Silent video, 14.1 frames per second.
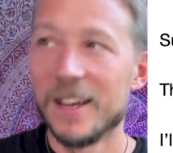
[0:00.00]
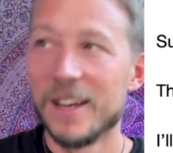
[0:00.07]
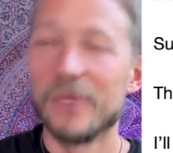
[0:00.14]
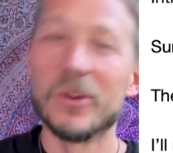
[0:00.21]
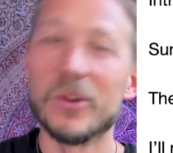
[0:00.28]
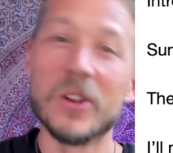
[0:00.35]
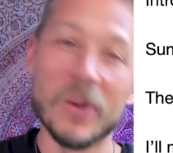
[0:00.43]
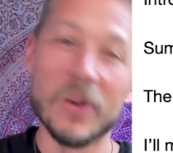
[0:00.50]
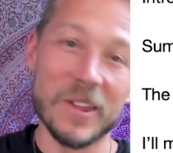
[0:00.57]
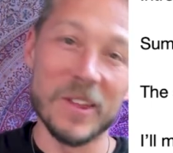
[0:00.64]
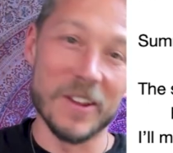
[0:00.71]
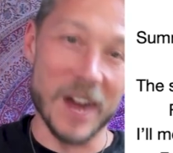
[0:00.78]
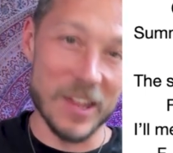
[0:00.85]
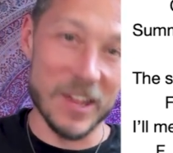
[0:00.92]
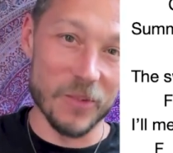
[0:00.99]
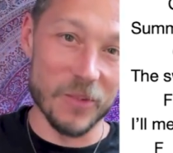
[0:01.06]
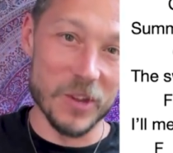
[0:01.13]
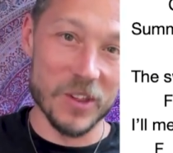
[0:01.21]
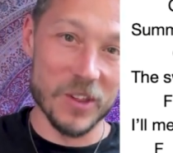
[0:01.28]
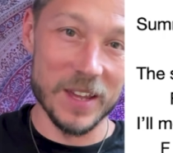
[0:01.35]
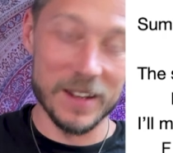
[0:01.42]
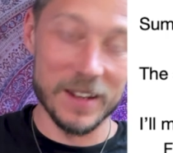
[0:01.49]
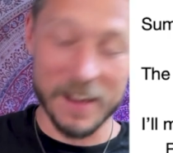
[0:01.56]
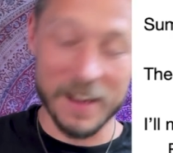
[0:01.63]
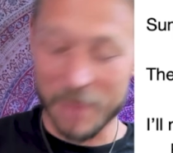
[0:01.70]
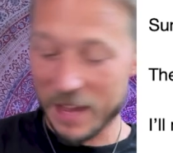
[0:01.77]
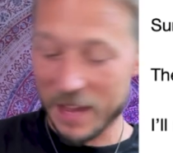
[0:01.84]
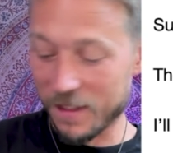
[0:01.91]
Well, you notice there I switched to
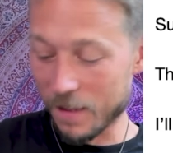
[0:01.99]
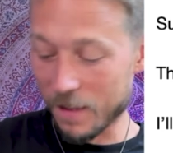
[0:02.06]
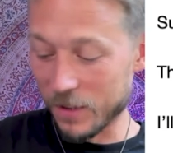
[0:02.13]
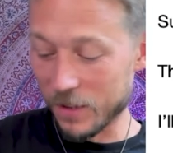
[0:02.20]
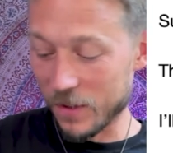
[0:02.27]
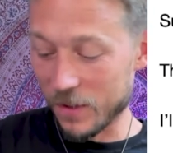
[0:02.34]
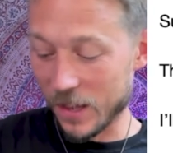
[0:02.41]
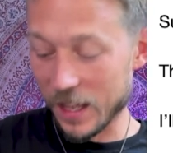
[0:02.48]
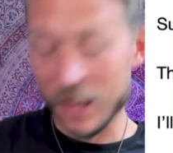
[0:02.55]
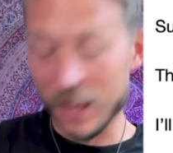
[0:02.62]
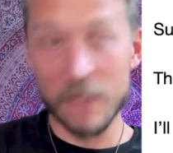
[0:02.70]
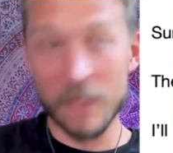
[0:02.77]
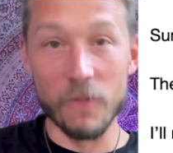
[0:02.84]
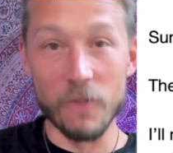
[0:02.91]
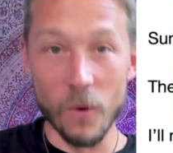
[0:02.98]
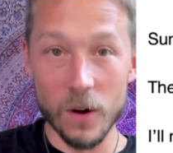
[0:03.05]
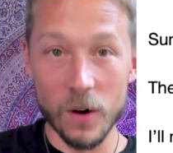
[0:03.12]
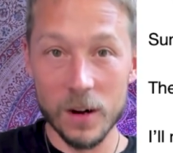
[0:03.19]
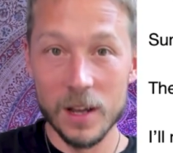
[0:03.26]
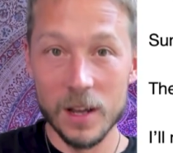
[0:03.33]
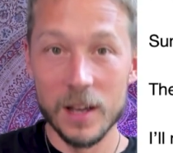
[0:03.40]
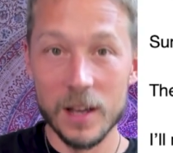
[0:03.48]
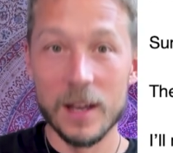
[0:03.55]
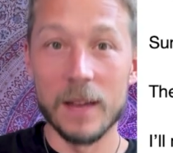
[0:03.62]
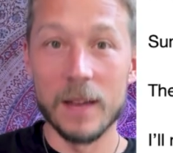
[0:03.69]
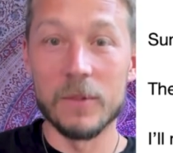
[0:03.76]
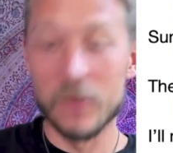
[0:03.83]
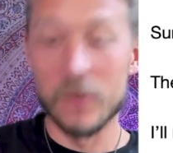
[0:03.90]
have my thumb do 6, 4.
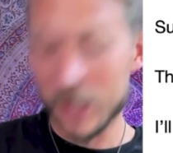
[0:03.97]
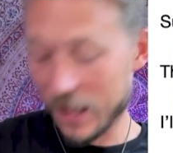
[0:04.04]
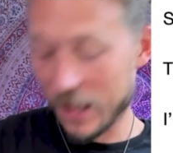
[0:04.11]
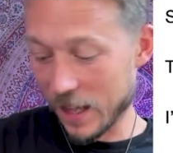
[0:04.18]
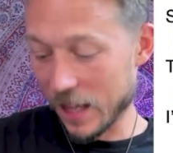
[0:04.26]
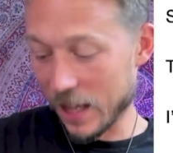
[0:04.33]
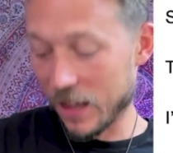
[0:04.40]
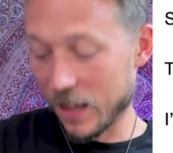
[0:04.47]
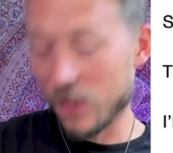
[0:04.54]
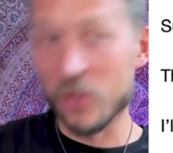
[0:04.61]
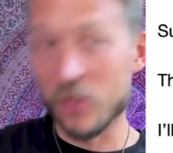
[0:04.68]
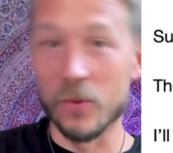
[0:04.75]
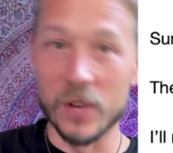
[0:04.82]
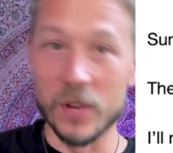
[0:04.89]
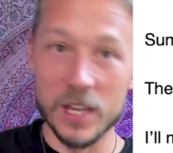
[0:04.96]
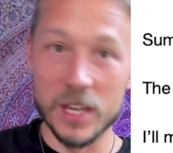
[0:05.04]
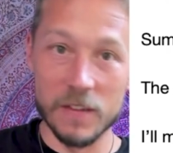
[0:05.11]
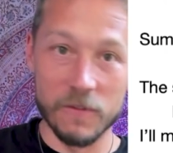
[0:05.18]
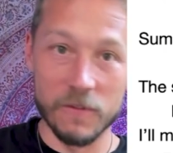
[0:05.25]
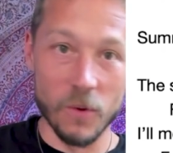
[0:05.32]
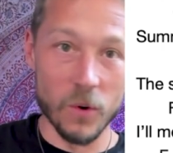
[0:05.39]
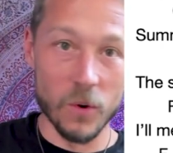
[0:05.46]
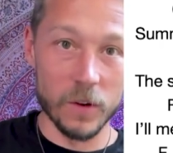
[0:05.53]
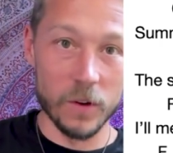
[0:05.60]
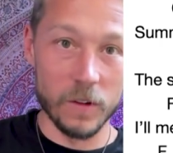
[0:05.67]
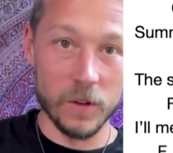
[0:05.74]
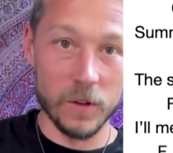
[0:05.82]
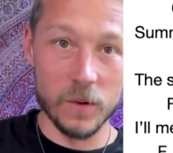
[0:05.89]
I'm doing 6, 3, 4,
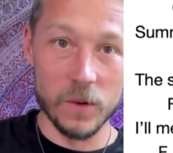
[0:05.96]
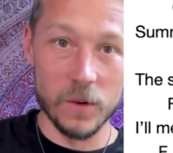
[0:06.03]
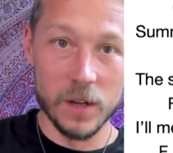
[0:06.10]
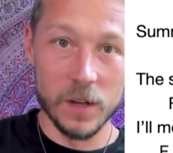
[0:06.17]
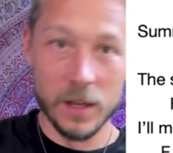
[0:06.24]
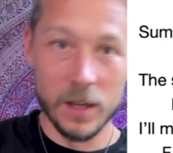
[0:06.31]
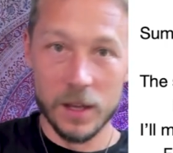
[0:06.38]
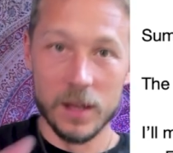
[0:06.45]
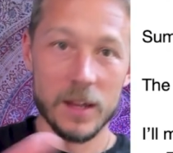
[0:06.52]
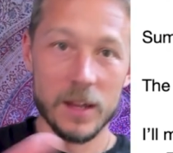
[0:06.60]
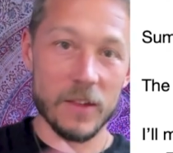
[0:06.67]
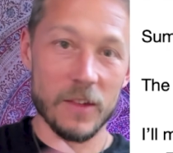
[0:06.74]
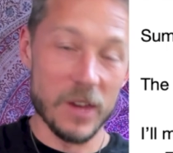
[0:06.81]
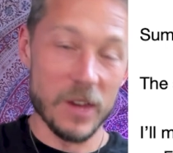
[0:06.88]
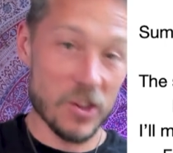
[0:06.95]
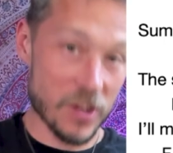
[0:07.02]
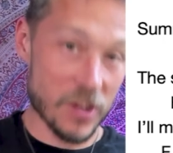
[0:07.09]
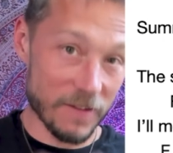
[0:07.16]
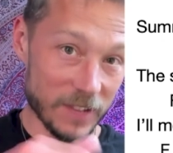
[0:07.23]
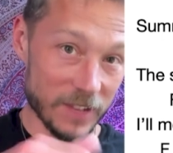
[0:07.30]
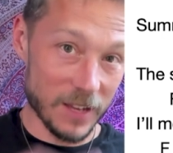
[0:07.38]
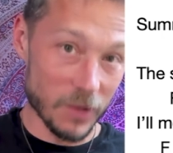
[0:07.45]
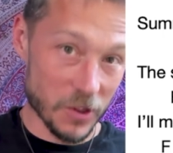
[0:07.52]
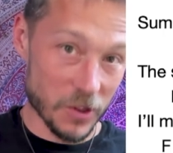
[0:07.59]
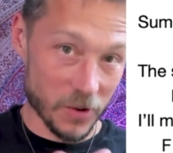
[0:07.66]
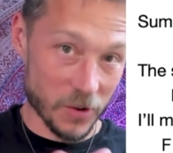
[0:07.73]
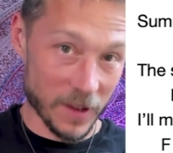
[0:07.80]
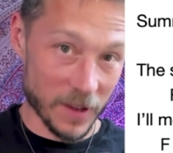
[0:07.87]
2. So I shifted what
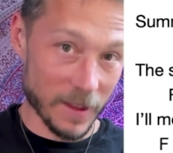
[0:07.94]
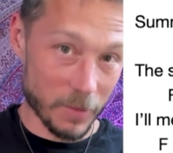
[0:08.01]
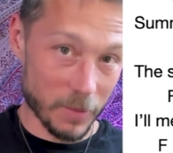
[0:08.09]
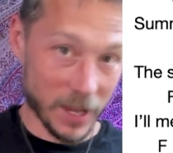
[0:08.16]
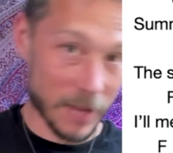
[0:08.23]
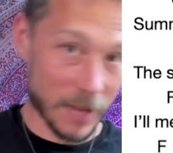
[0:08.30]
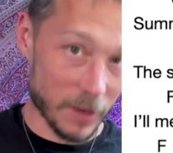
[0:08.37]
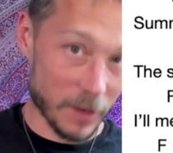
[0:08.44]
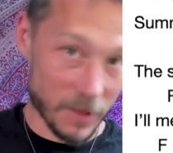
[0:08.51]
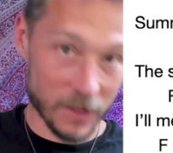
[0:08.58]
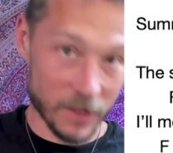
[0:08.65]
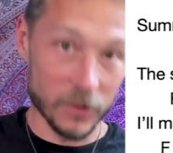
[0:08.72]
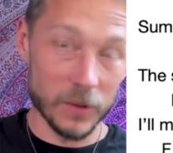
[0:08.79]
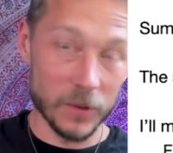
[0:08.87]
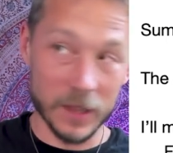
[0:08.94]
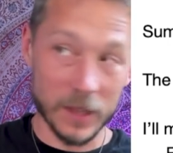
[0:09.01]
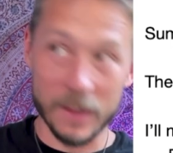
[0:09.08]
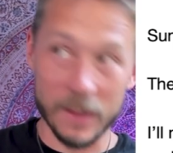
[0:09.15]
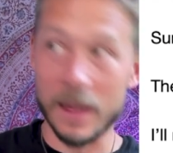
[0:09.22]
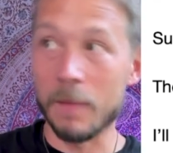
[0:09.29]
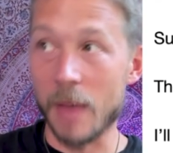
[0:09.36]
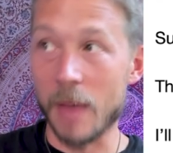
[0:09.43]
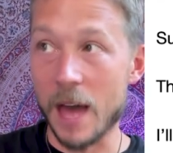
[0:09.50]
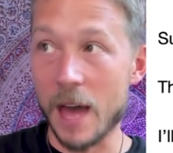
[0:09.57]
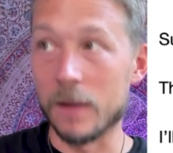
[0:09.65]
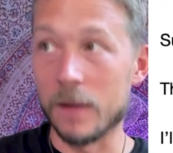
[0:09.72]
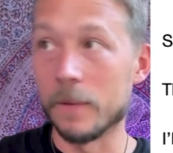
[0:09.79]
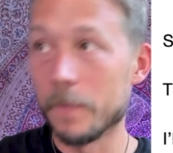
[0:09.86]
strings I'm playing, but I'm still doing the same pattern.